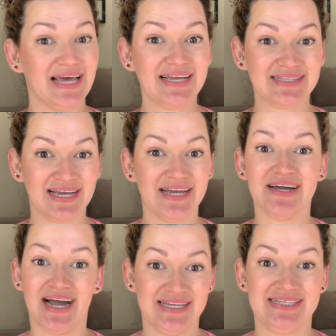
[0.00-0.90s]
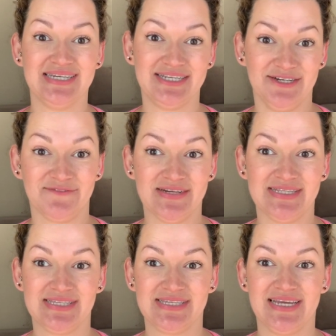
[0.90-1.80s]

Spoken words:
I can tell you I see a difference,